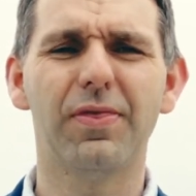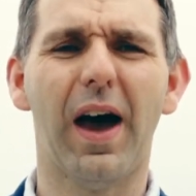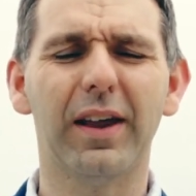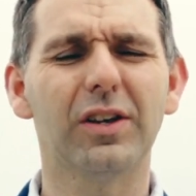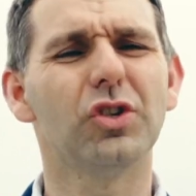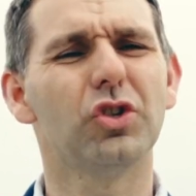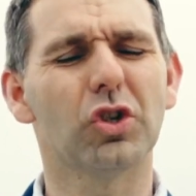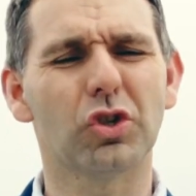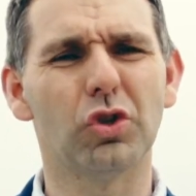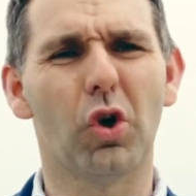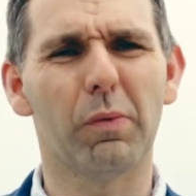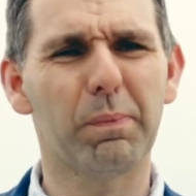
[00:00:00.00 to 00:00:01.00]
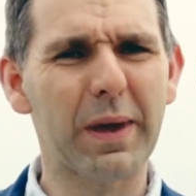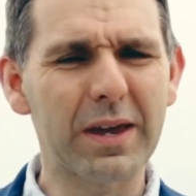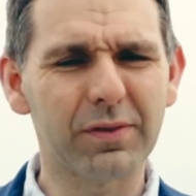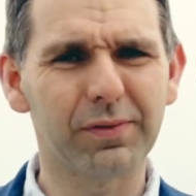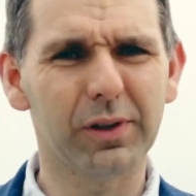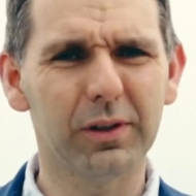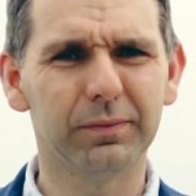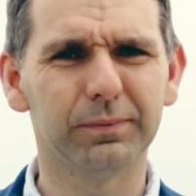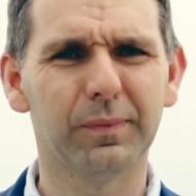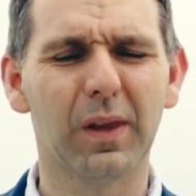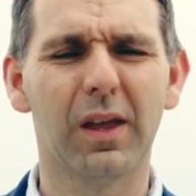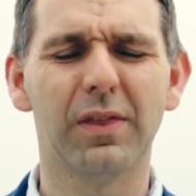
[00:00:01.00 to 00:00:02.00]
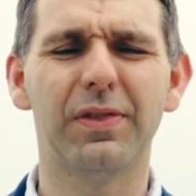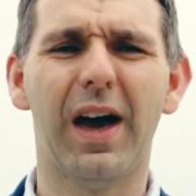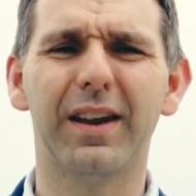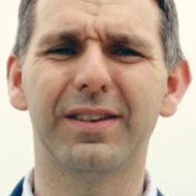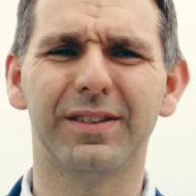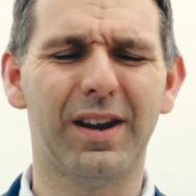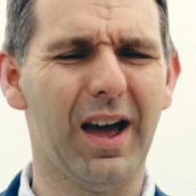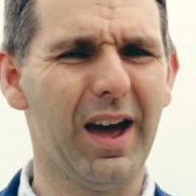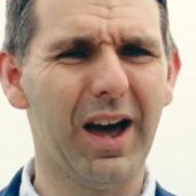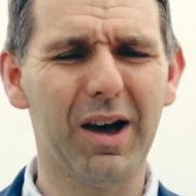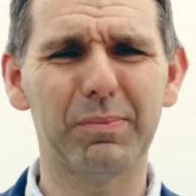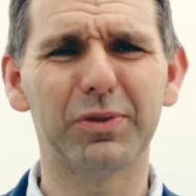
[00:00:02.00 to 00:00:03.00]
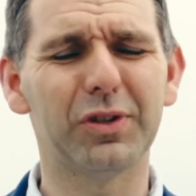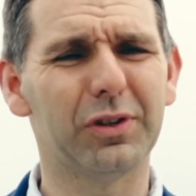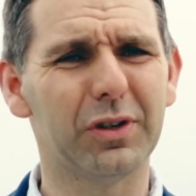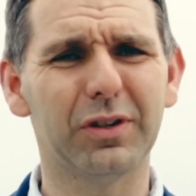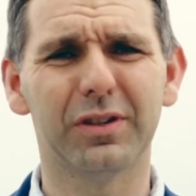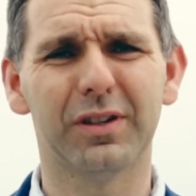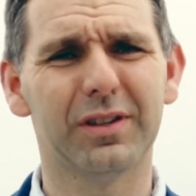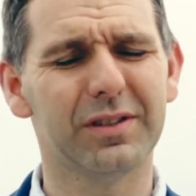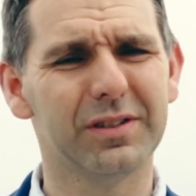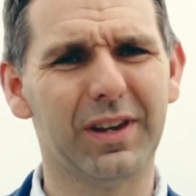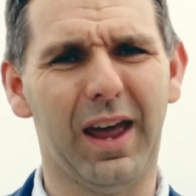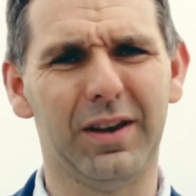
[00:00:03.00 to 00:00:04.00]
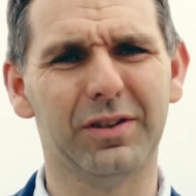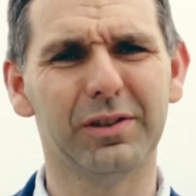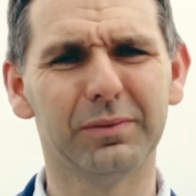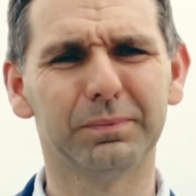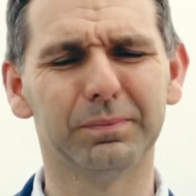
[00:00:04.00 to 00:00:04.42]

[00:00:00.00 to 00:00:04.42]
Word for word: That is just not painful. That is an absolute scandal.